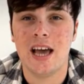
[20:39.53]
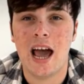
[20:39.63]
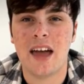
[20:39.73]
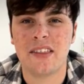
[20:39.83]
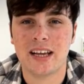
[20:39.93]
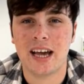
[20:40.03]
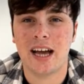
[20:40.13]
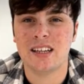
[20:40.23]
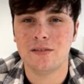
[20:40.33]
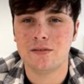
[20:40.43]
And then
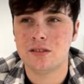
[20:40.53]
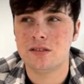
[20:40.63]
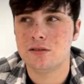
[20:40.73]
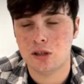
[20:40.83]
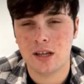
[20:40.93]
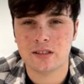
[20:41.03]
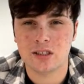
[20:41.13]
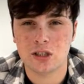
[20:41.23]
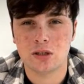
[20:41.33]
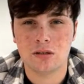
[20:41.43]
kind of
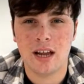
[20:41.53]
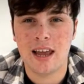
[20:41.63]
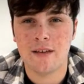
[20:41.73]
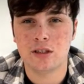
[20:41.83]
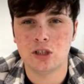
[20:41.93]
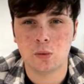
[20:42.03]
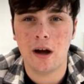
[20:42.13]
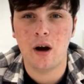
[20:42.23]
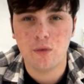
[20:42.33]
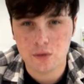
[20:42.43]
2011,
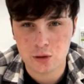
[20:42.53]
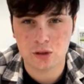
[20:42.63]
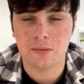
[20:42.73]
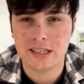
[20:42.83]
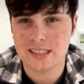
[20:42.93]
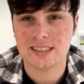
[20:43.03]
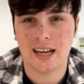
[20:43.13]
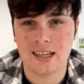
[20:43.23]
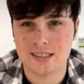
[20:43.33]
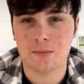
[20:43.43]
12, social media
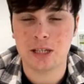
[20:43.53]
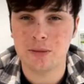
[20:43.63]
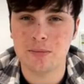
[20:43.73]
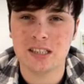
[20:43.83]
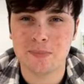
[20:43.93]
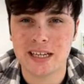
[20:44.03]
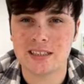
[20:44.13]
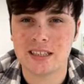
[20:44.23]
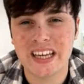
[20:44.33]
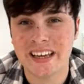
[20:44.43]
started to become this
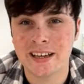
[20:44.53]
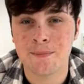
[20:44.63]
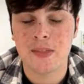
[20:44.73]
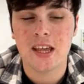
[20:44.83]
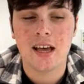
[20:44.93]
big thing.